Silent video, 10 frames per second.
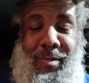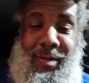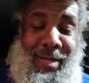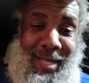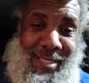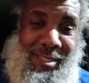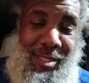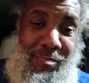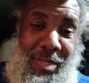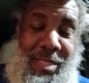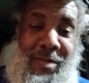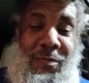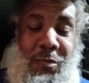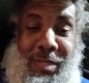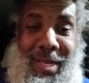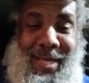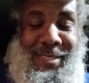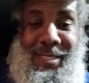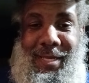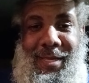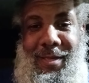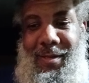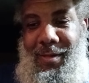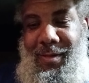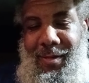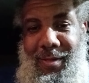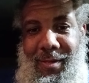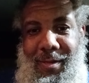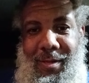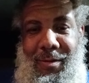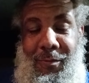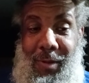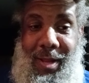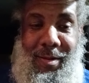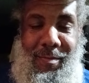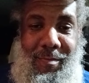Less than many of you that I see, right?